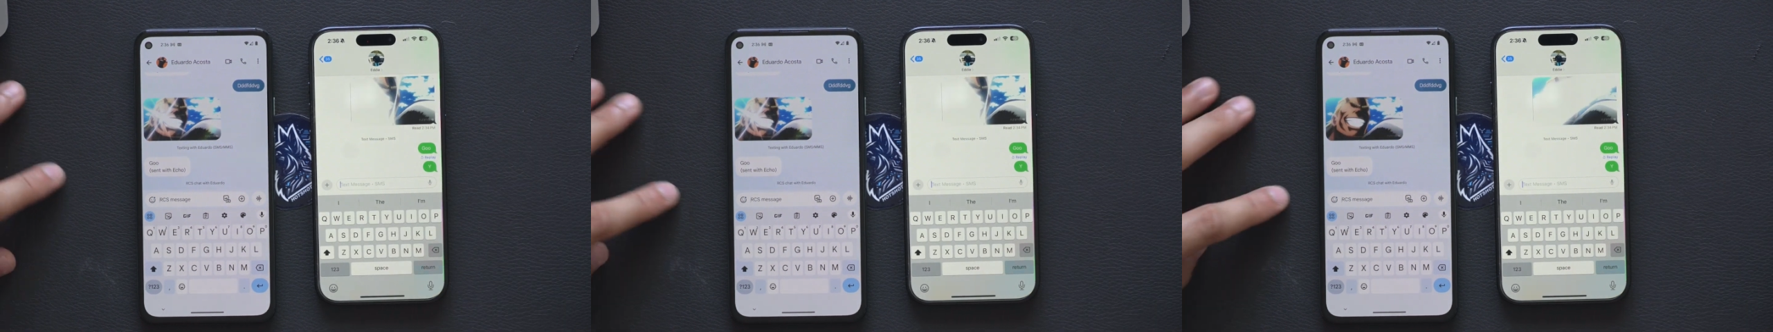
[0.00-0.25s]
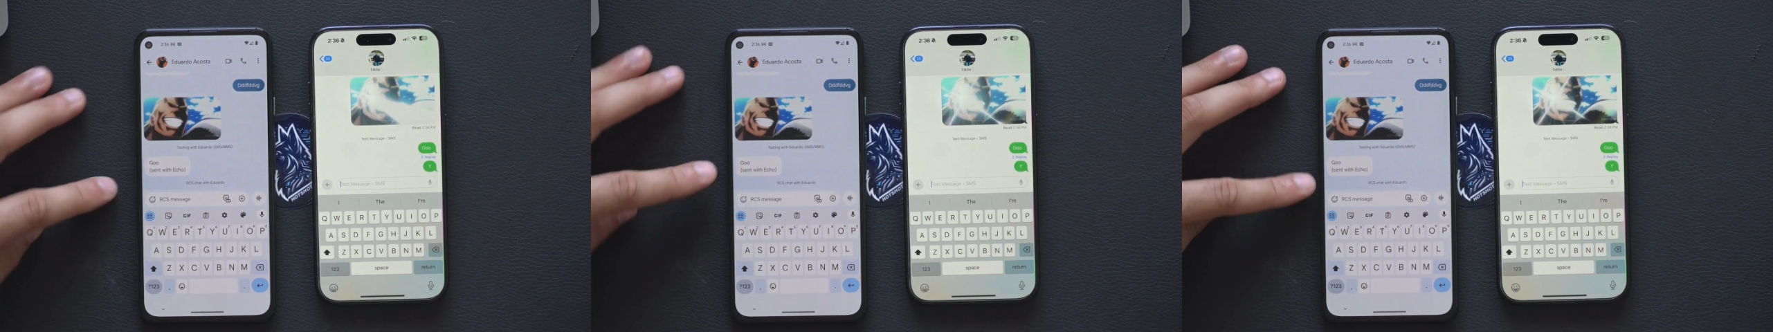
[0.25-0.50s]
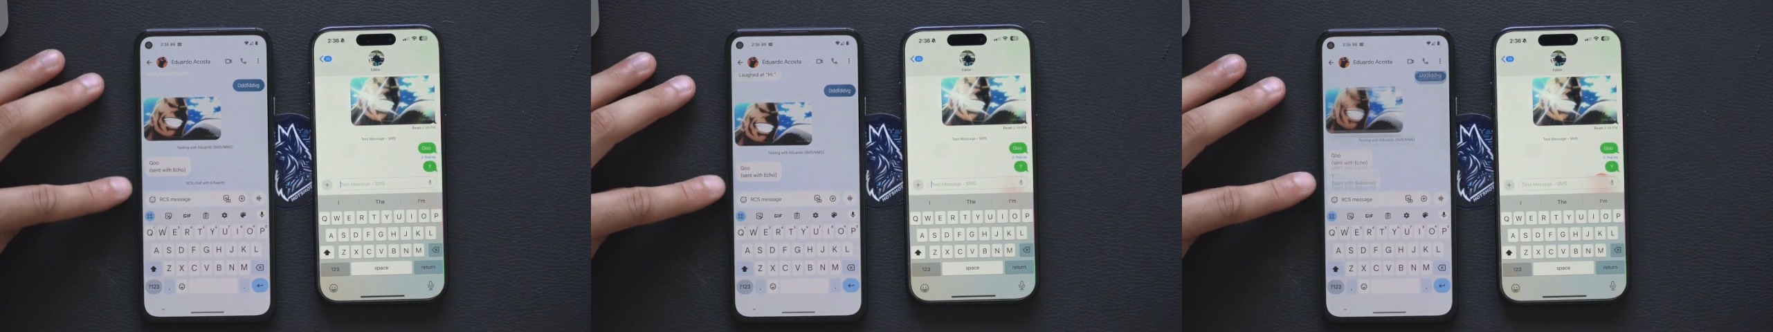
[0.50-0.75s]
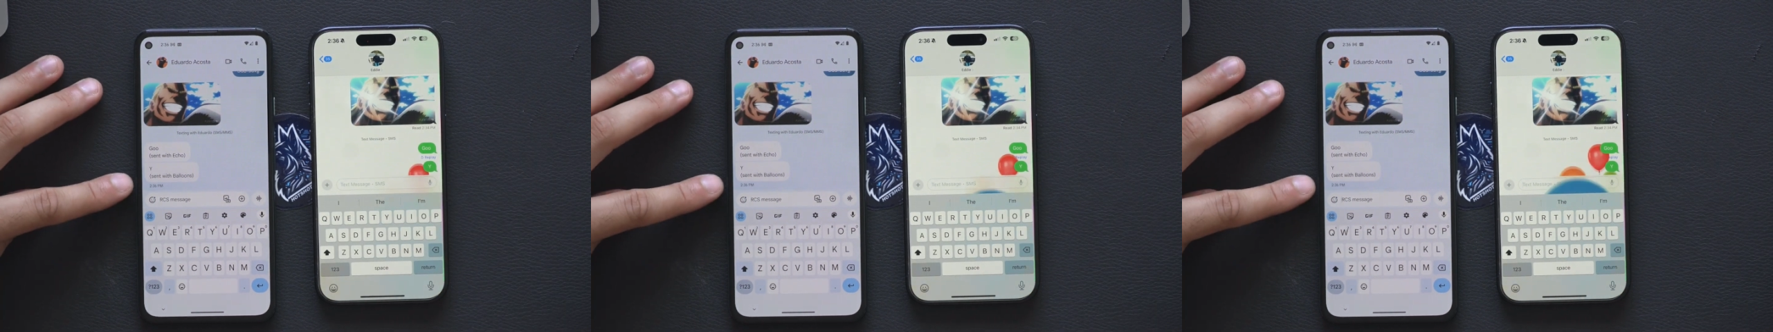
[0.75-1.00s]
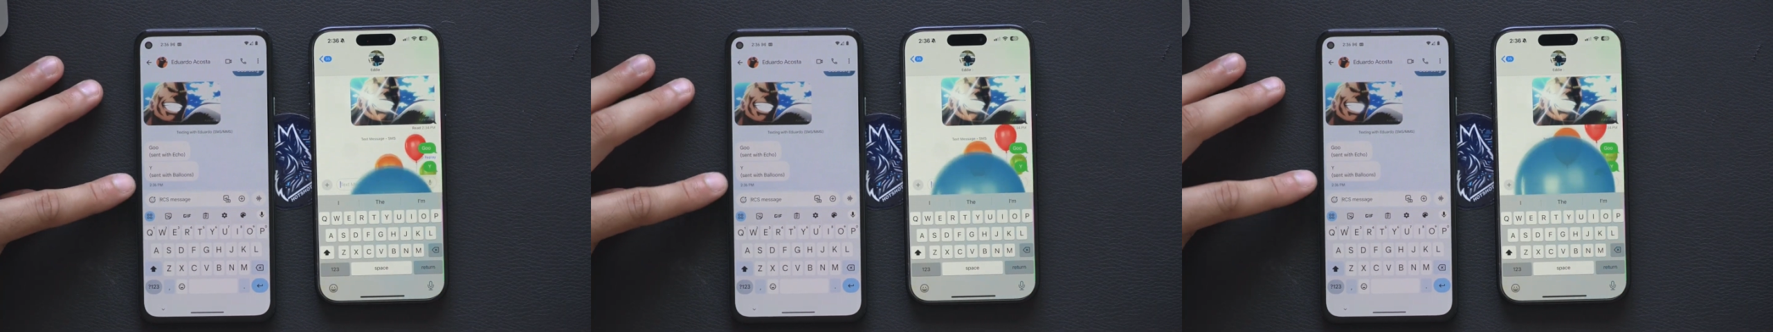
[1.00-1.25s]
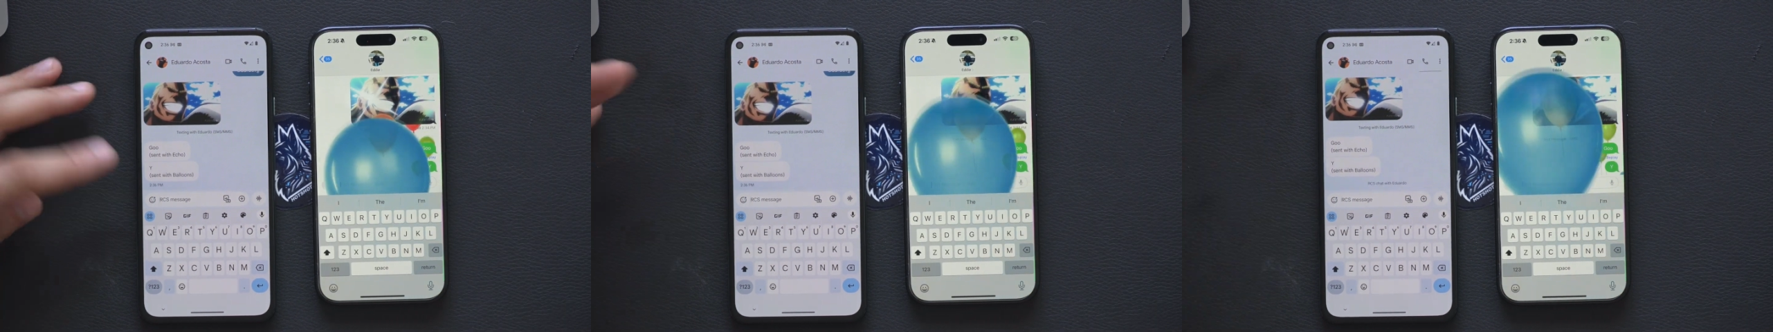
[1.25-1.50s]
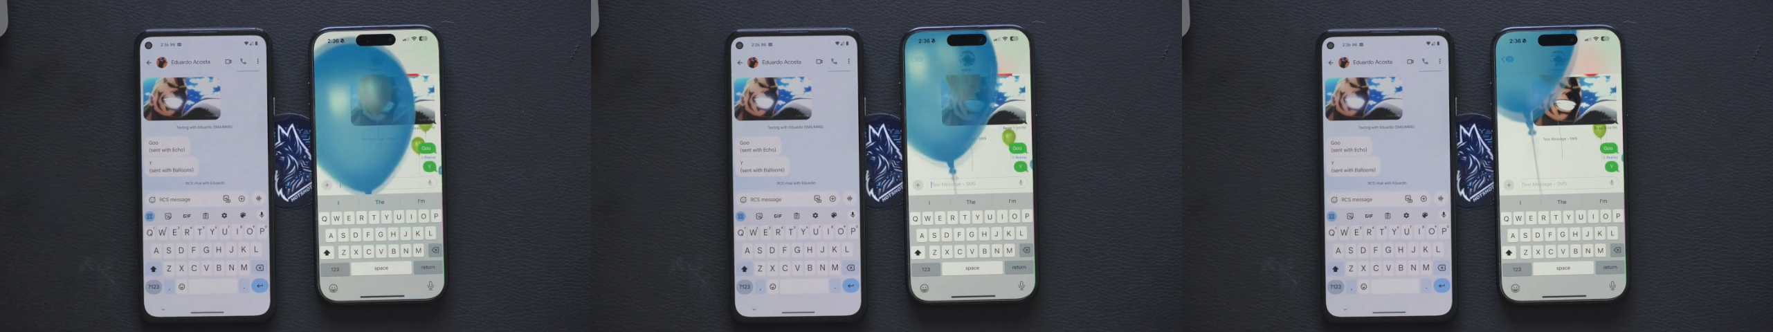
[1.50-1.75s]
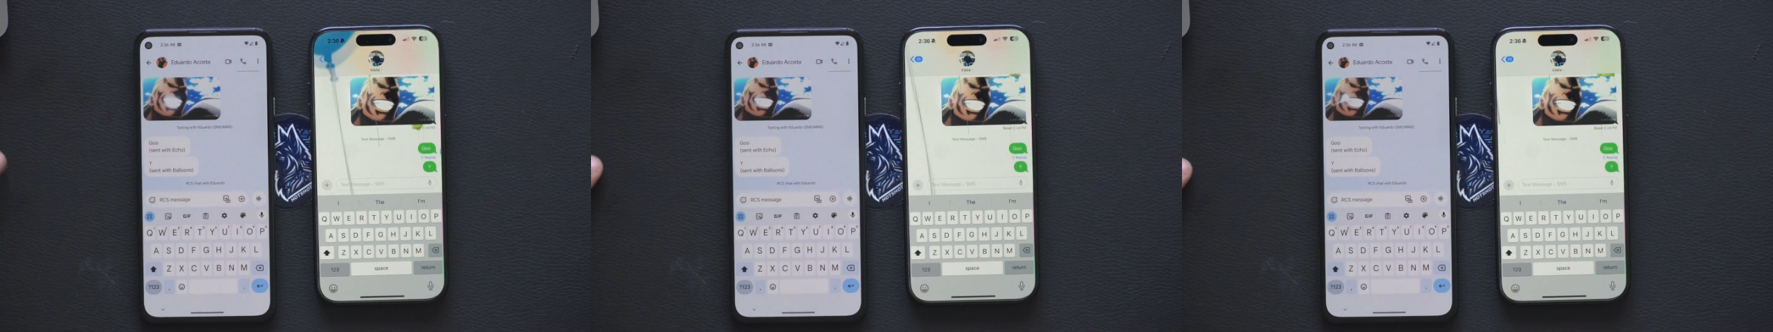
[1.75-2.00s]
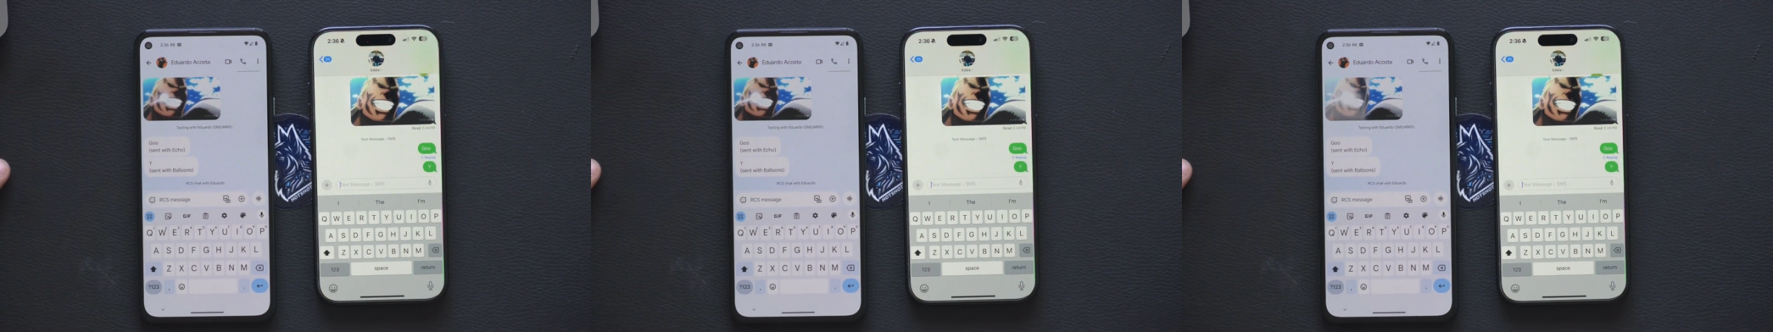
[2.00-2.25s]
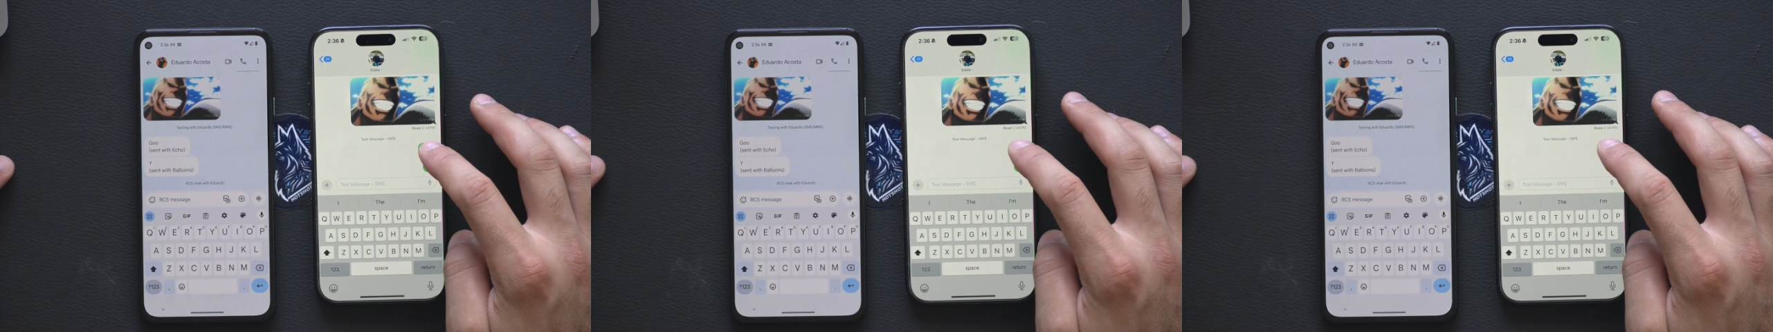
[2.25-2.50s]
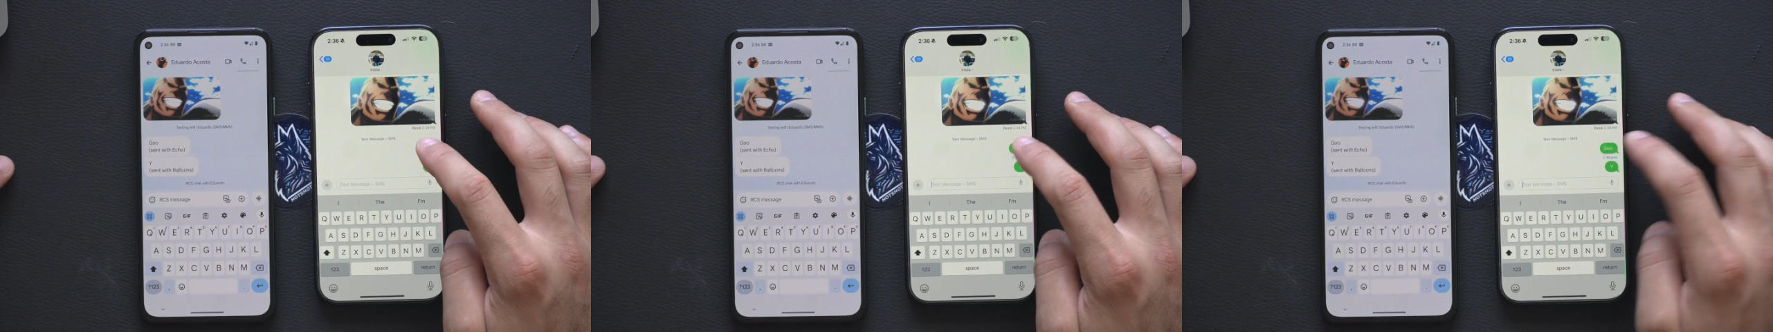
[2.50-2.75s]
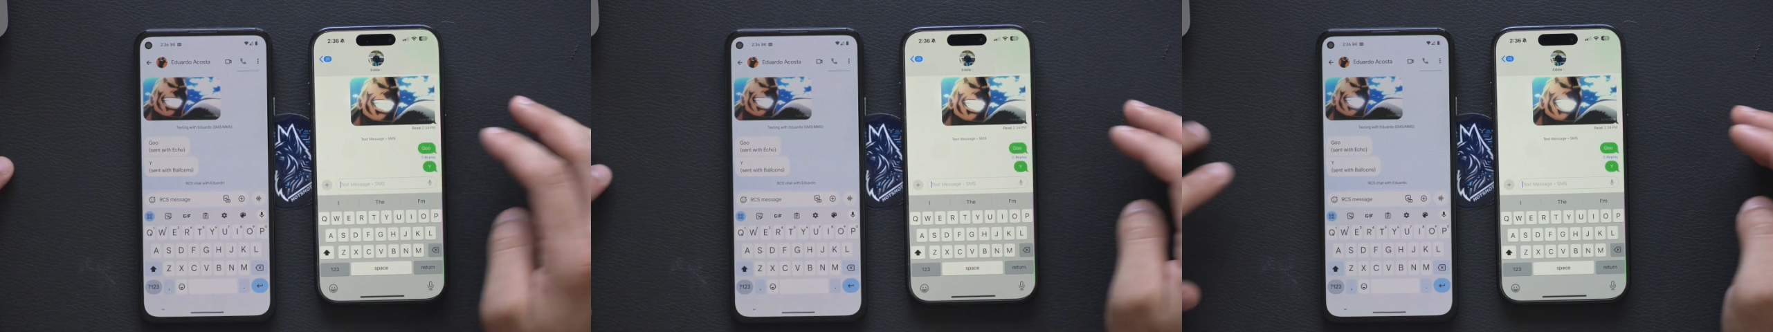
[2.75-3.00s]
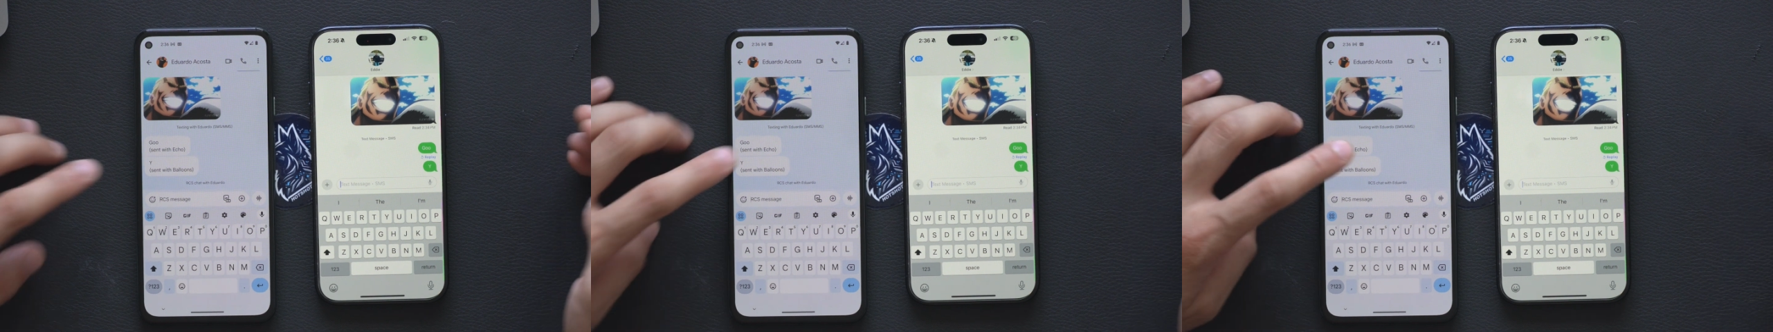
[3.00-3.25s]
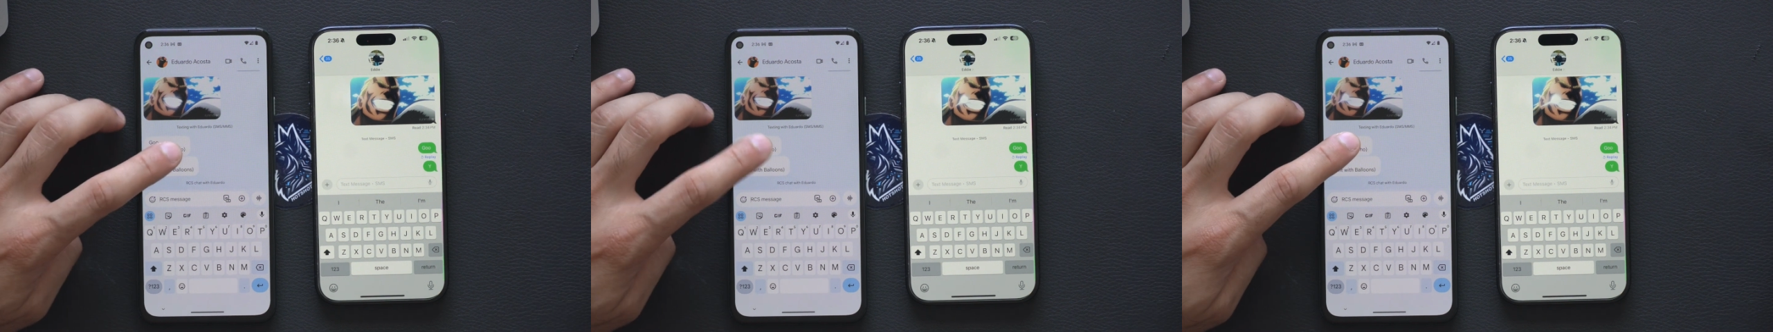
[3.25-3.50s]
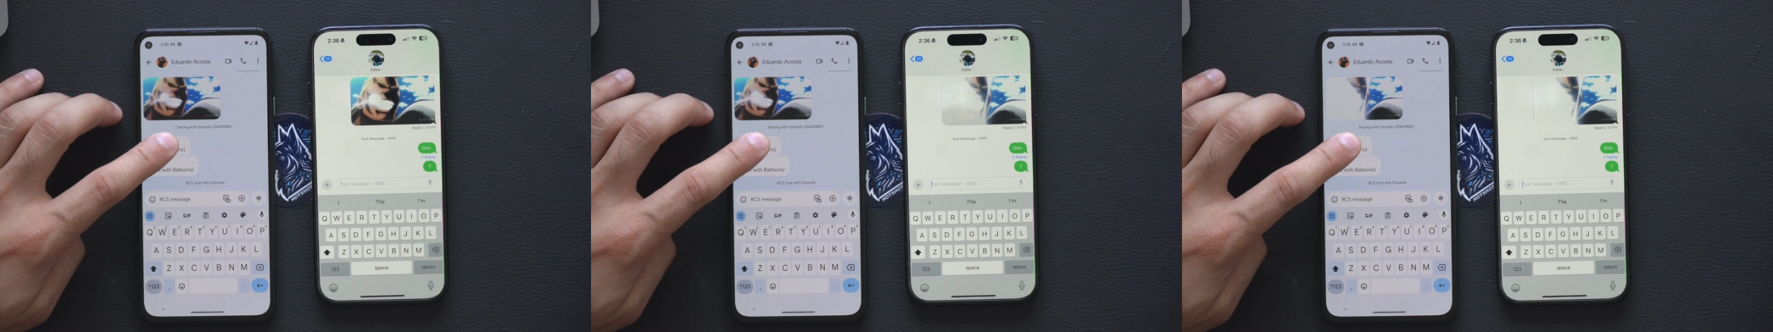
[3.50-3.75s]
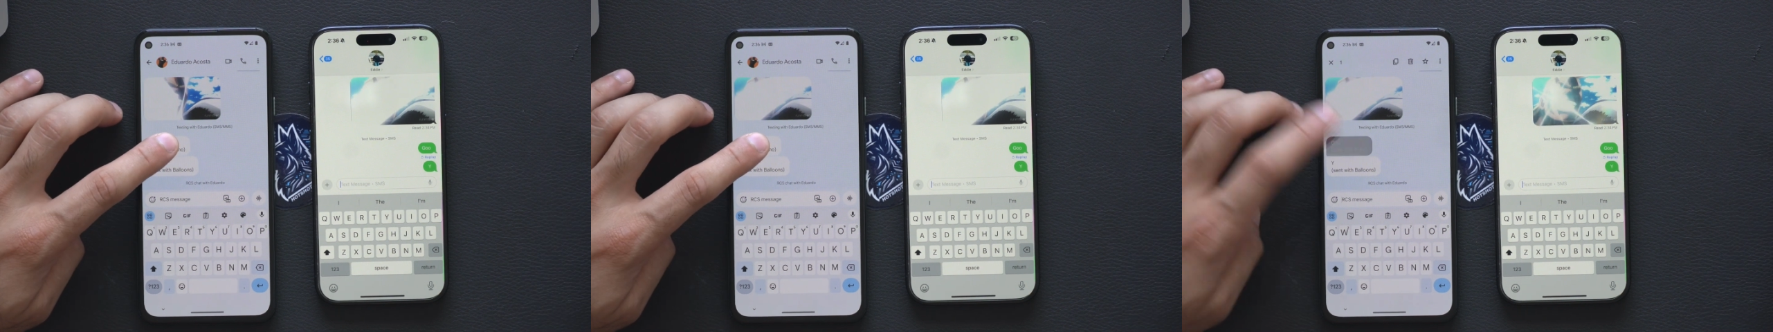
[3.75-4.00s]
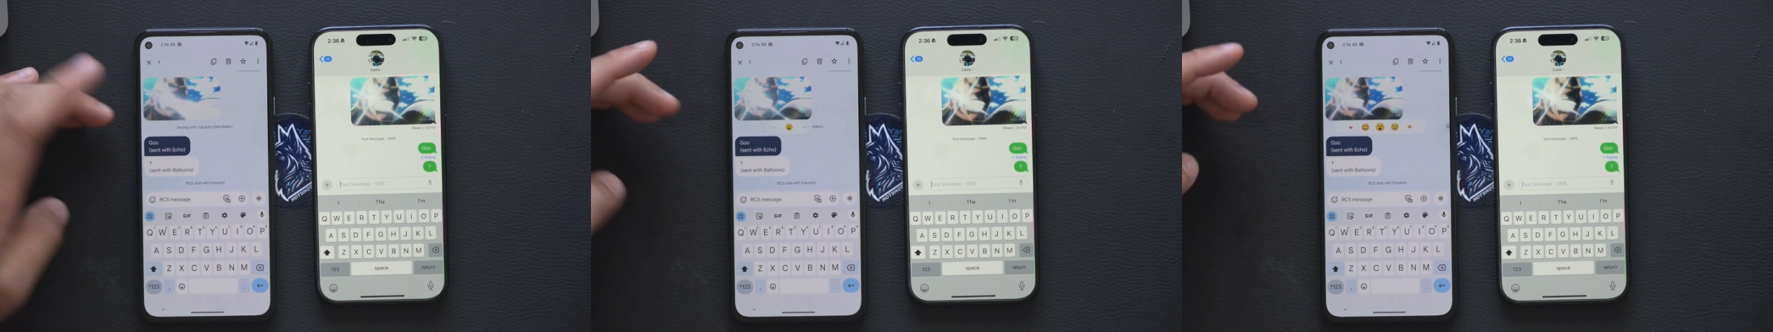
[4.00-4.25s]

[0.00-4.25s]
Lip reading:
(no speaker visible)